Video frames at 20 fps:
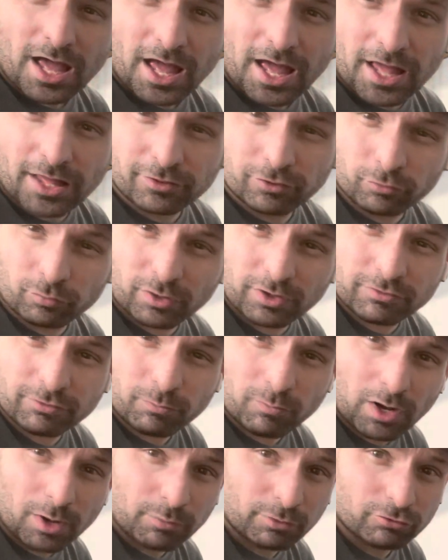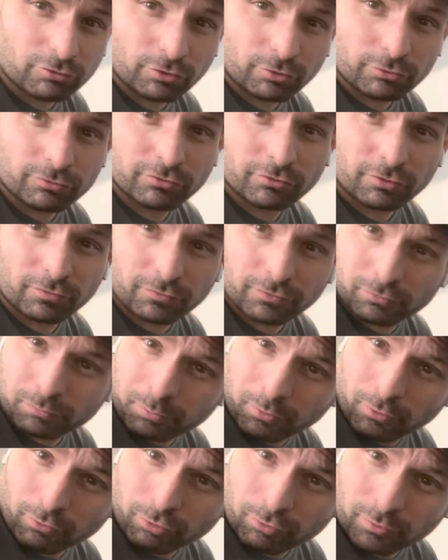And the reason why we chose Surface
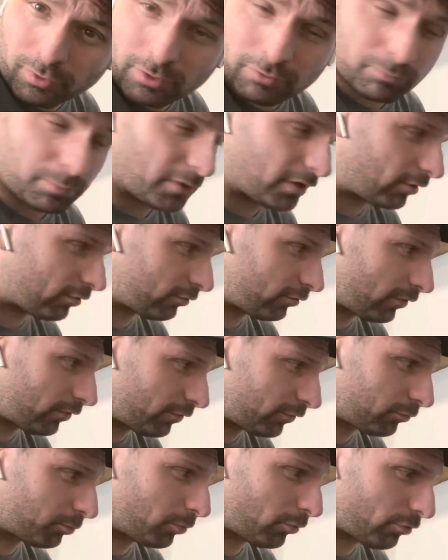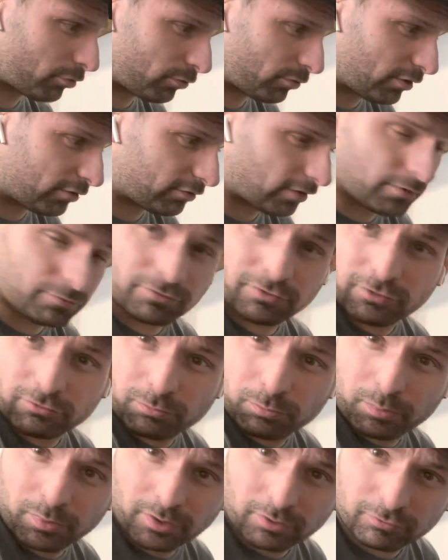Pro 3 is because Surface Pro 3s have
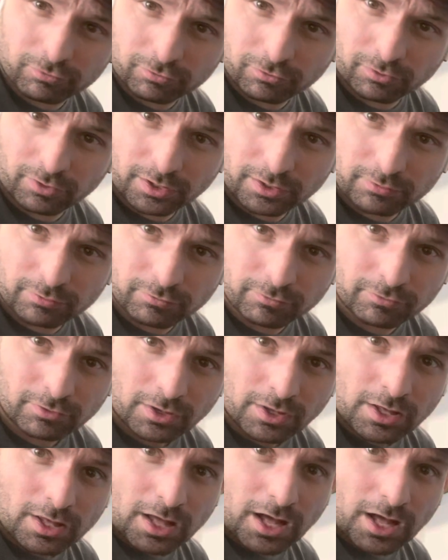such big screens